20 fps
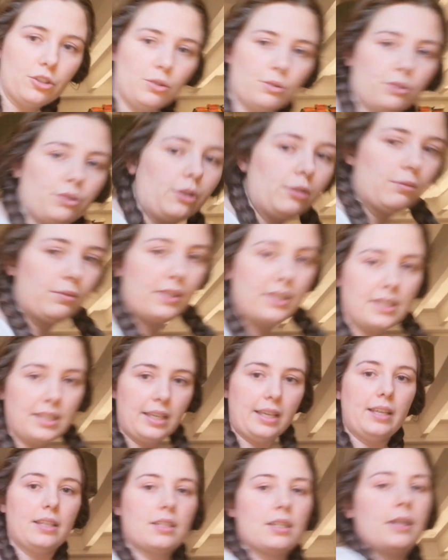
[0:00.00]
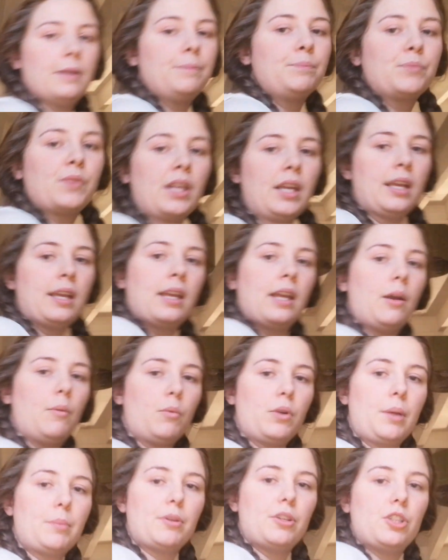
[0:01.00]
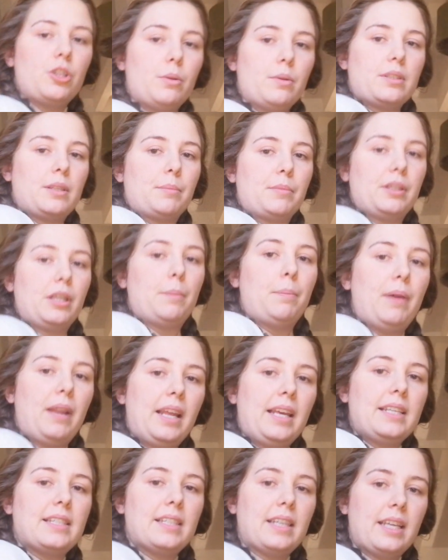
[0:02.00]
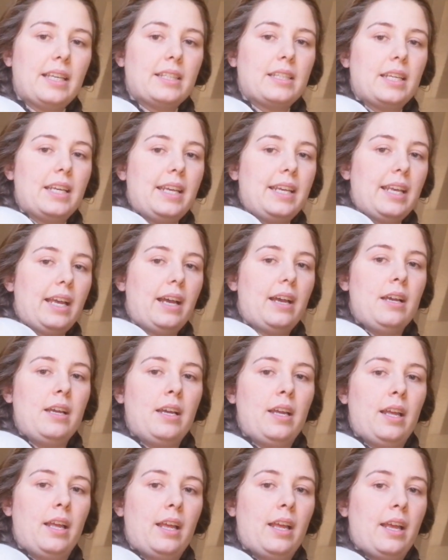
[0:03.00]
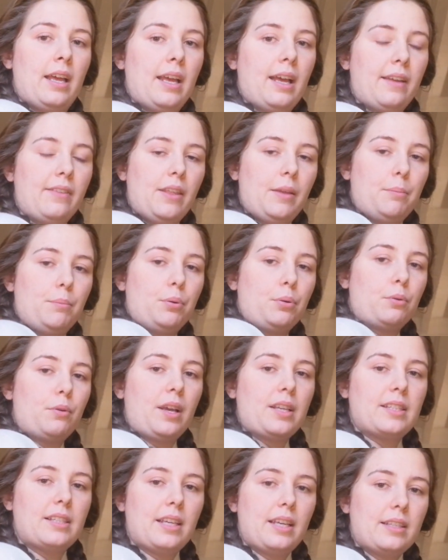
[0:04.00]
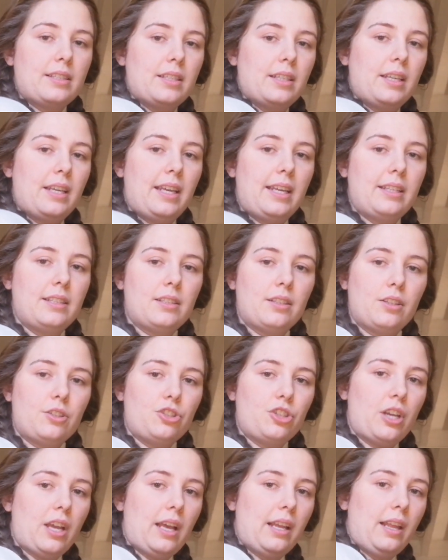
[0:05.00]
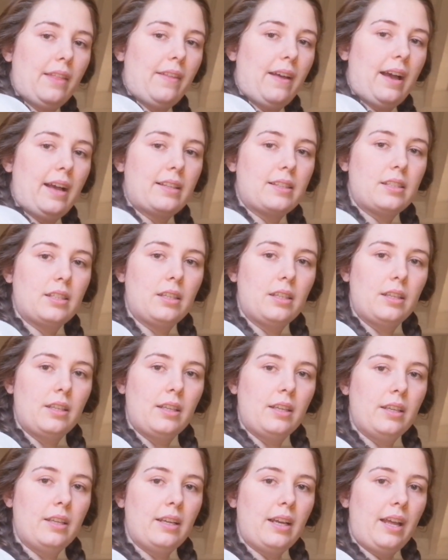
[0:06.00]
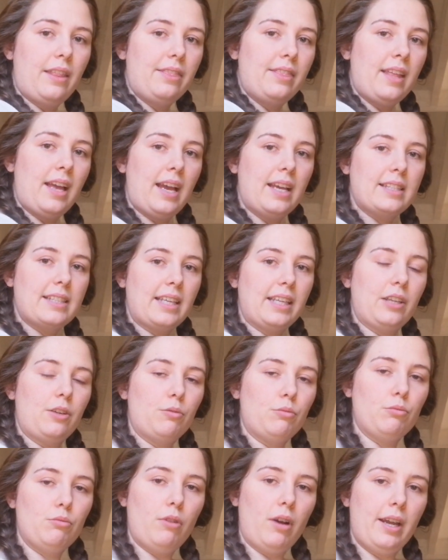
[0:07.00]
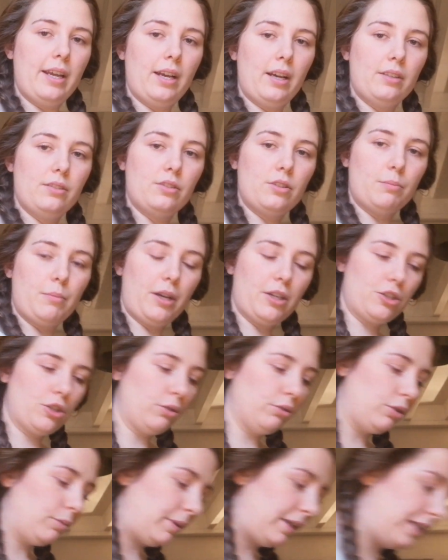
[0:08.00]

that you can hopefully see it. What I'm going to do is I'm going to place it here and then press it into the chair like that. And that is getting right under my shoulder